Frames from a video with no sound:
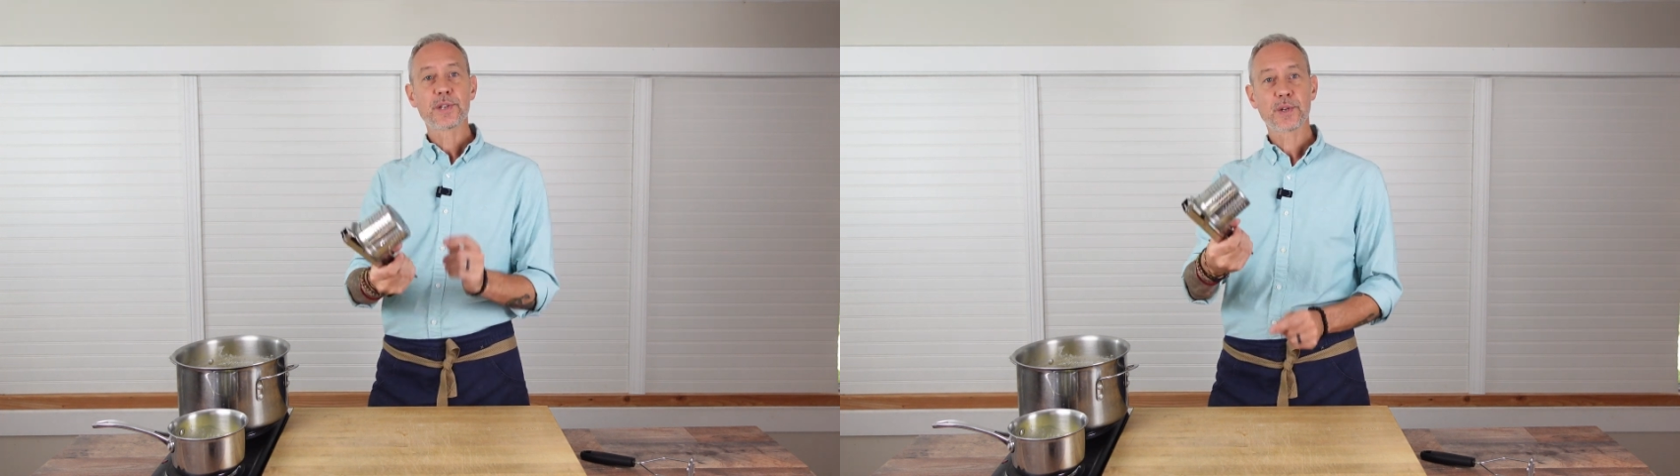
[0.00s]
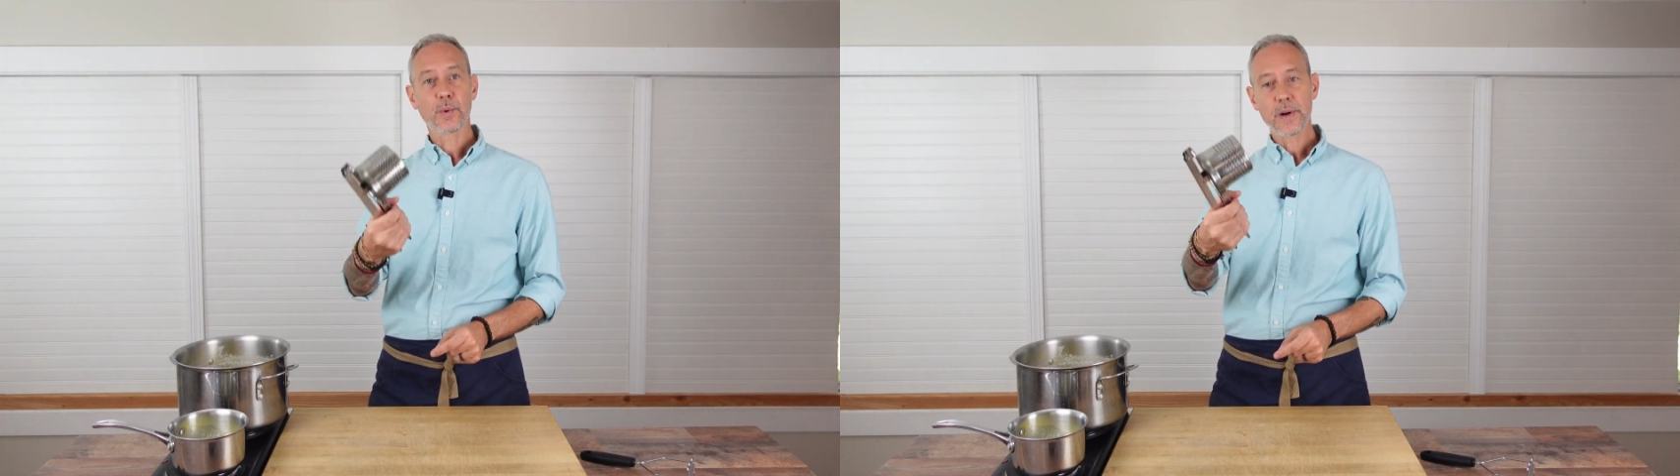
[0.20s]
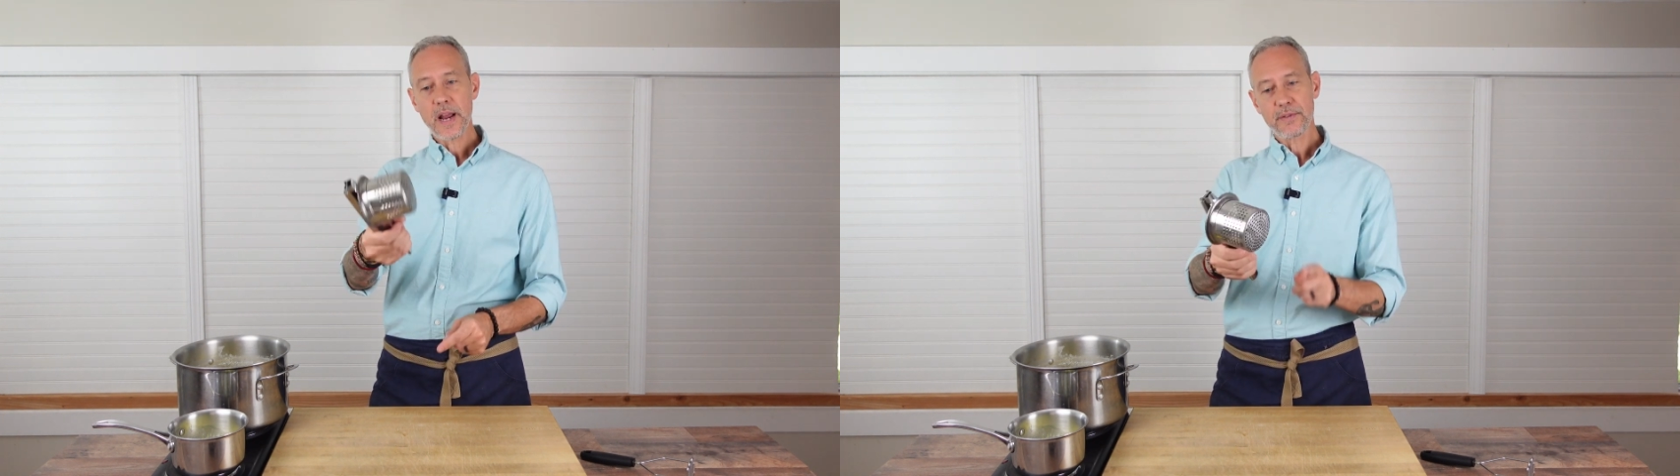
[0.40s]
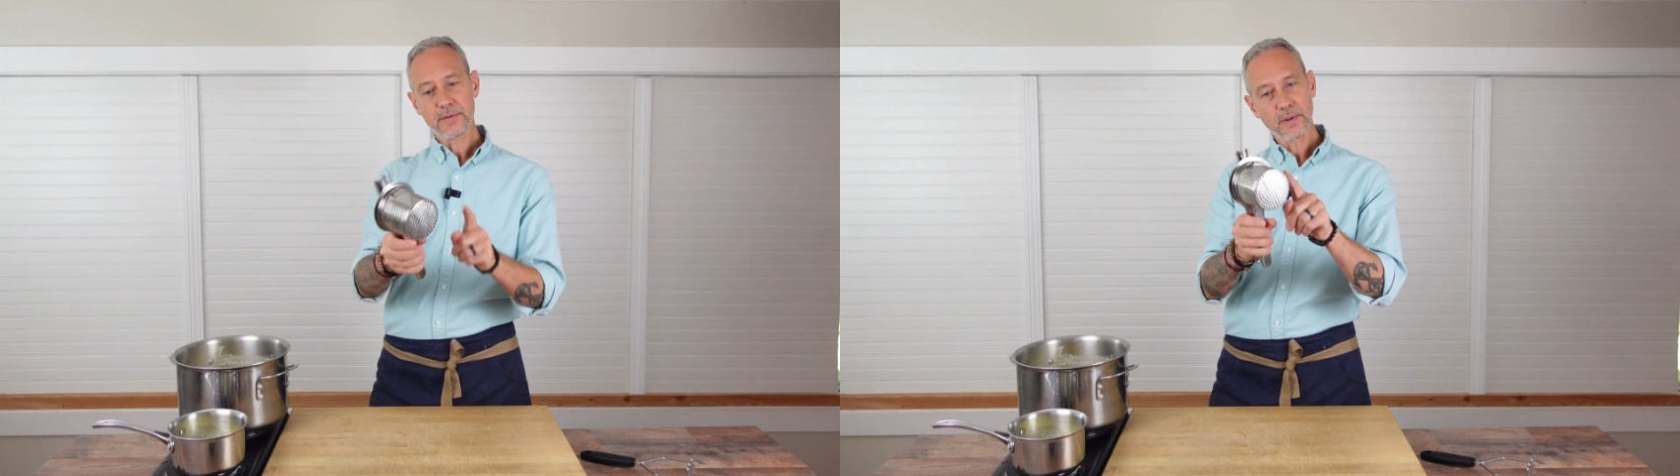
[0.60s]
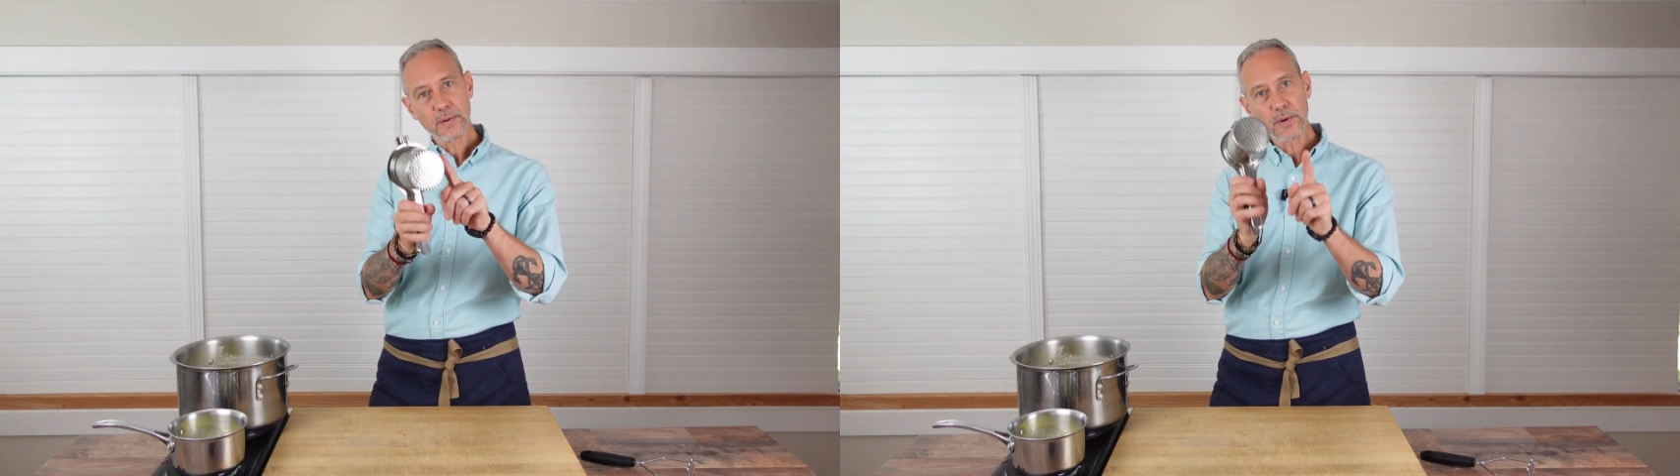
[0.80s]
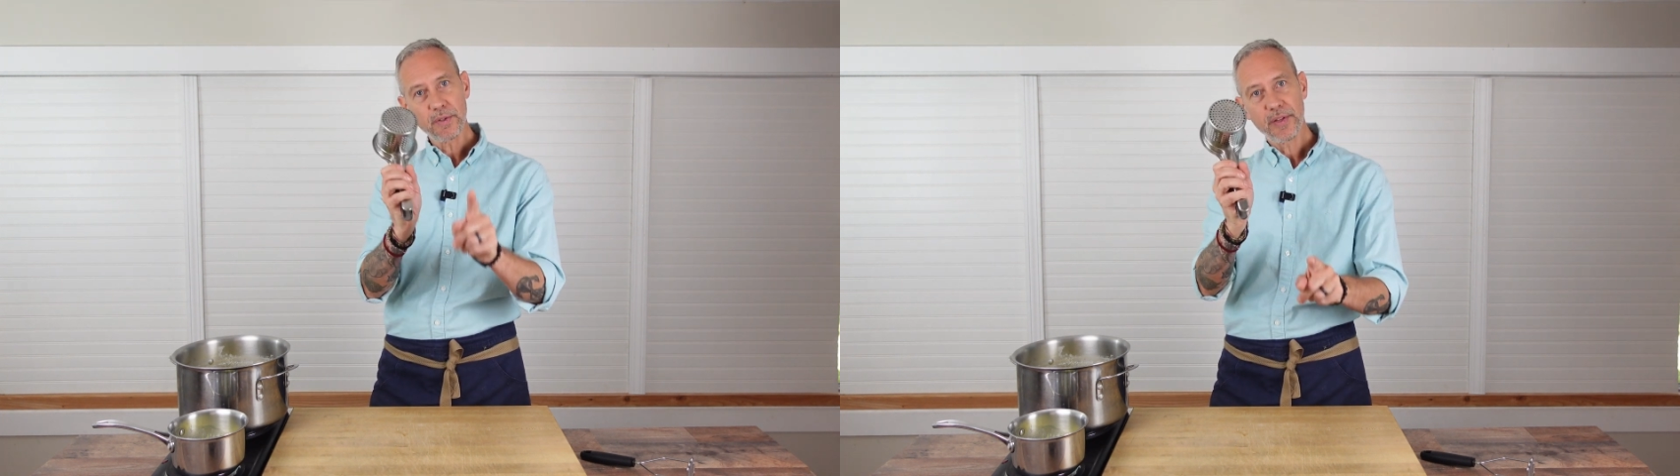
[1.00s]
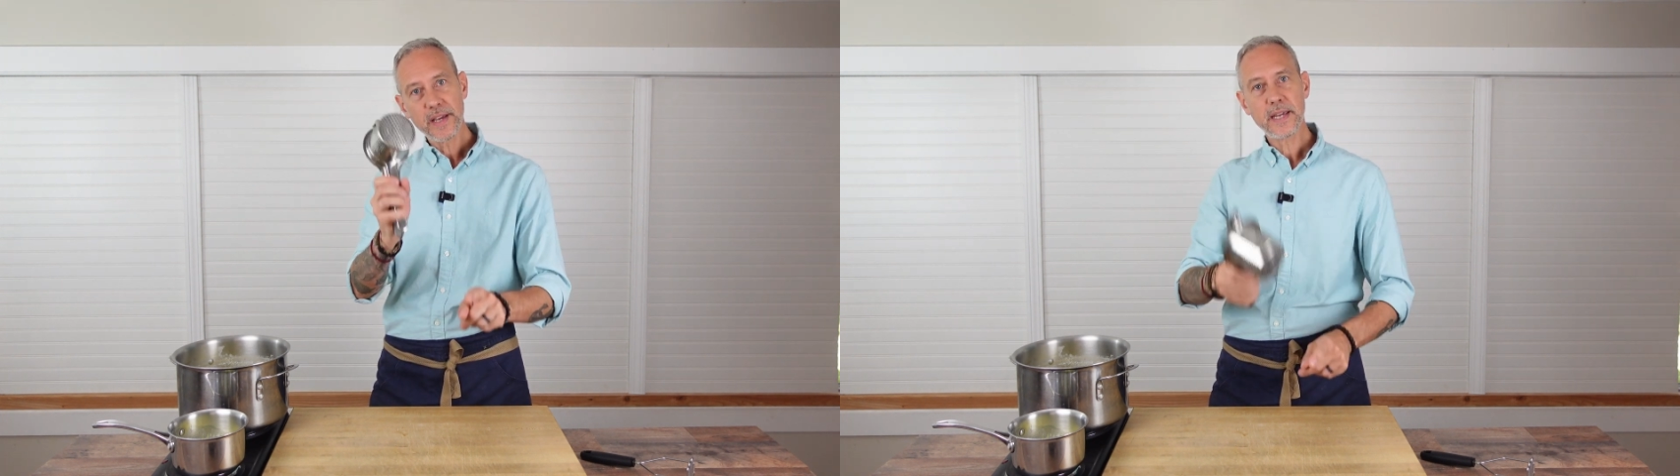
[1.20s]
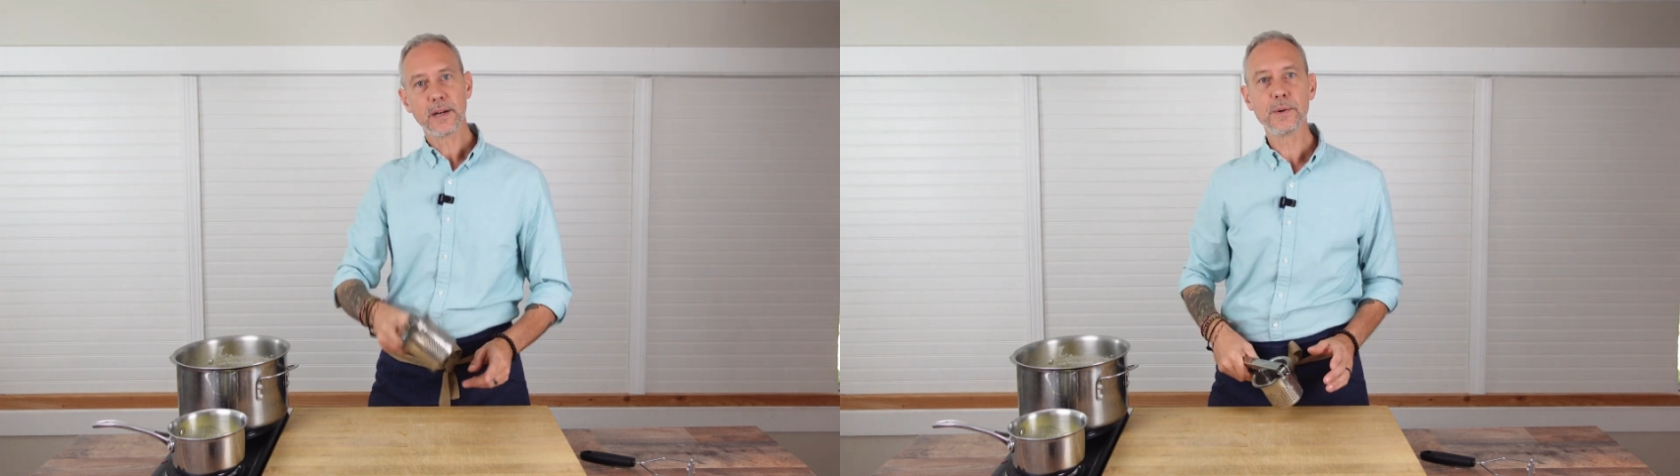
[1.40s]
squirt out through the little
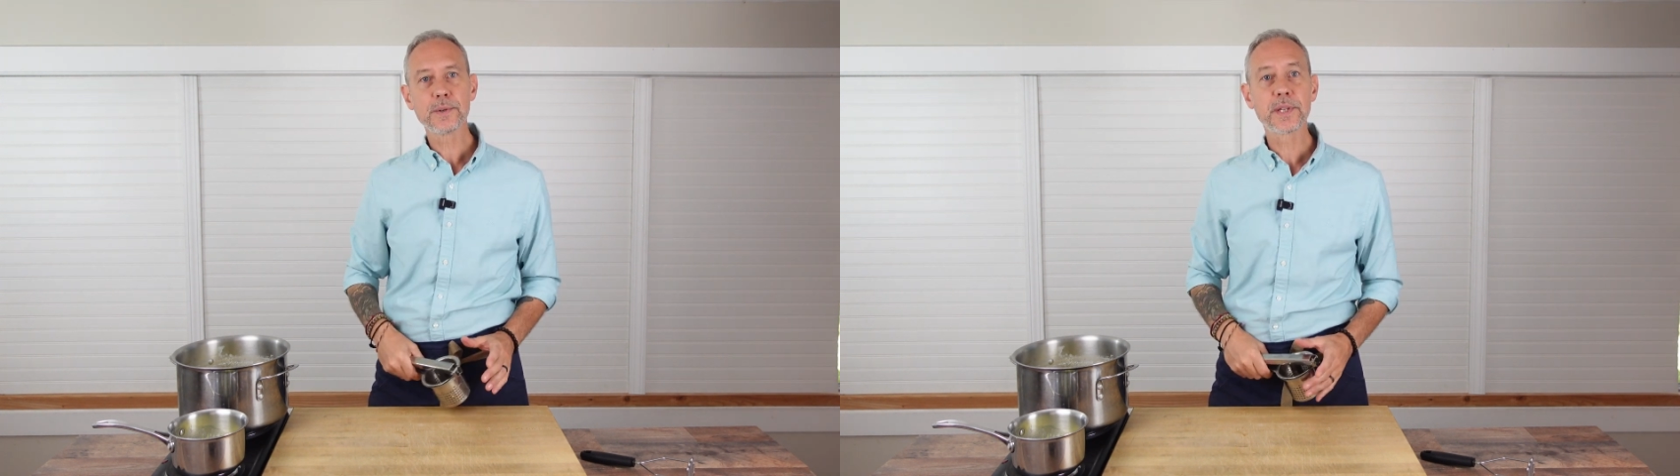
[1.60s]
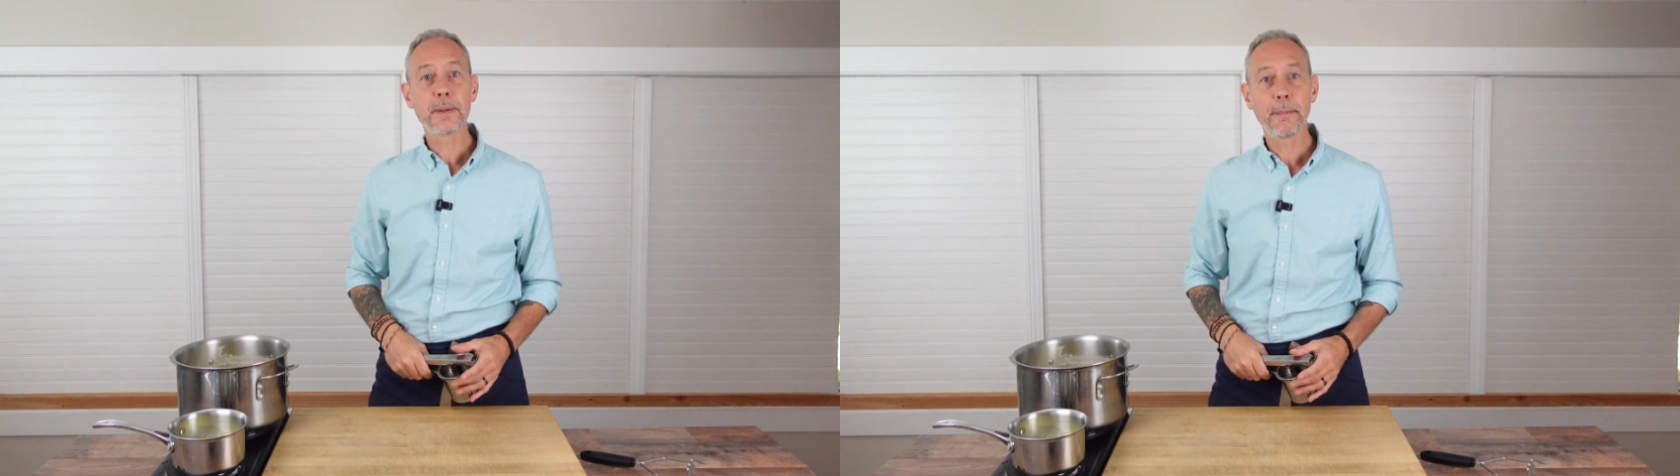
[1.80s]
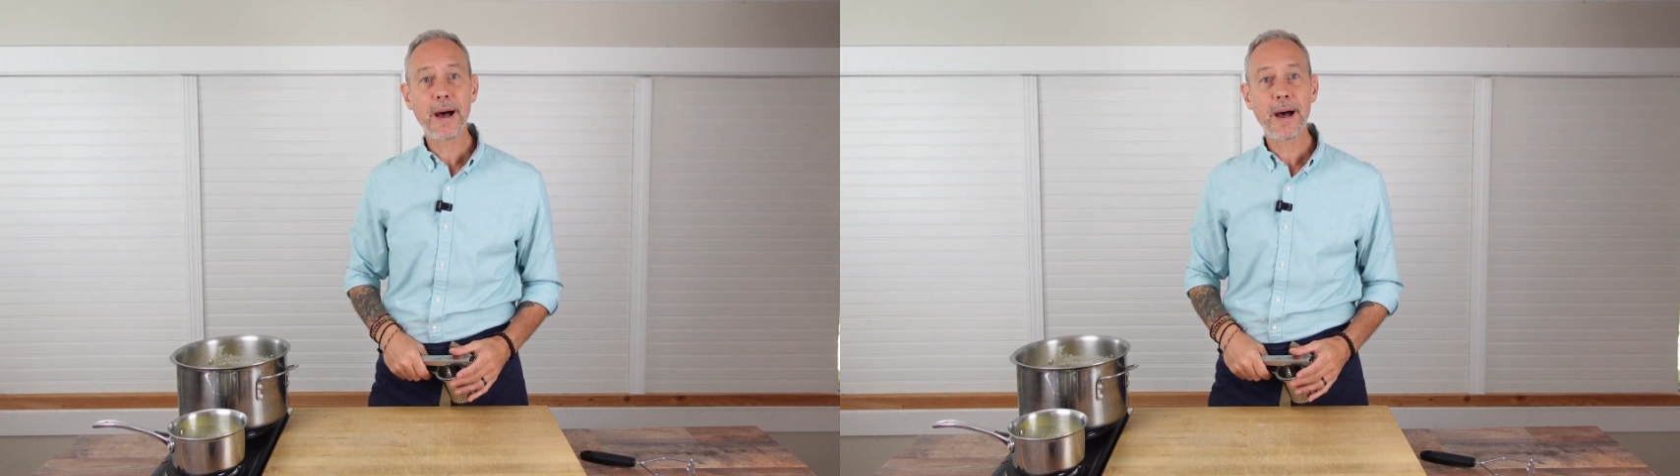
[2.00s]
thingy holes in the